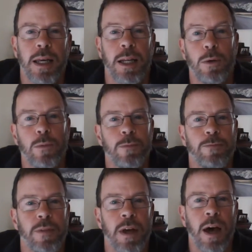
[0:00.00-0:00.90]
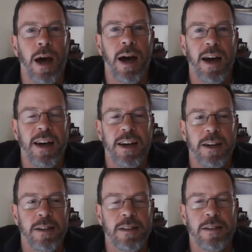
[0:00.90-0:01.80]
Hello,
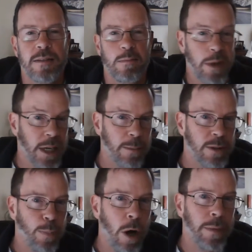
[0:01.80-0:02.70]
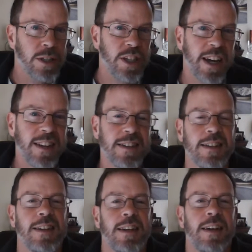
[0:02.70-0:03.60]
uh, my name is Pol McShane,
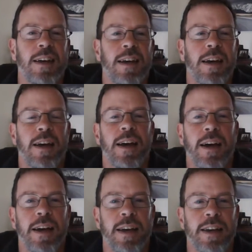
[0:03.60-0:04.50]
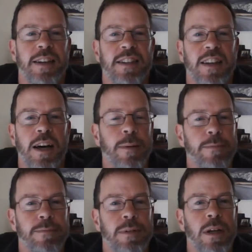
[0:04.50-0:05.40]
and
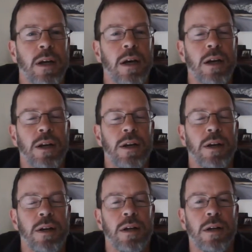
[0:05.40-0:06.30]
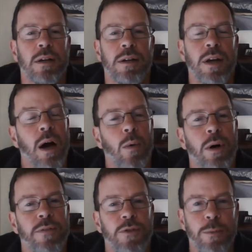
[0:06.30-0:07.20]
I'm not
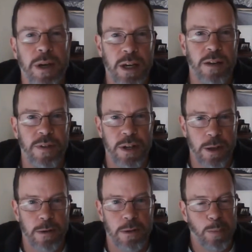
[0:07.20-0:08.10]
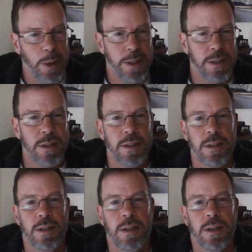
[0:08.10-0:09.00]
one for making videos, but
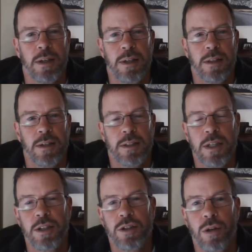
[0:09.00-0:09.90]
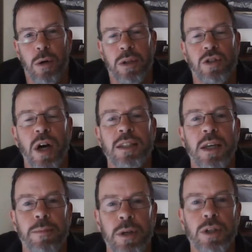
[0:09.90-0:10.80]
they say you should always try
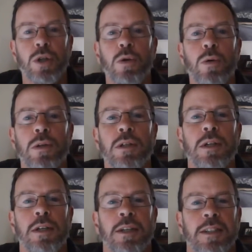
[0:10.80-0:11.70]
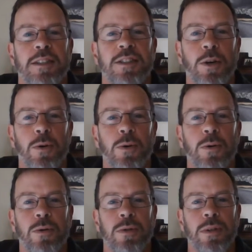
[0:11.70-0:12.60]
something new, so
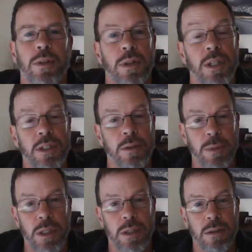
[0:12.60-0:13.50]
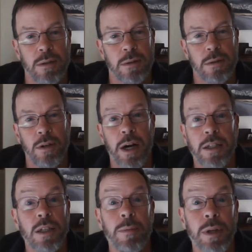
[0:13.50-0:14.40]
this is me trying
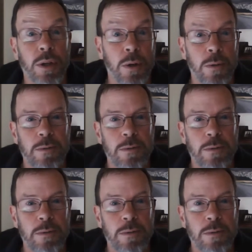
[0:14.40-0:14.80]
something new.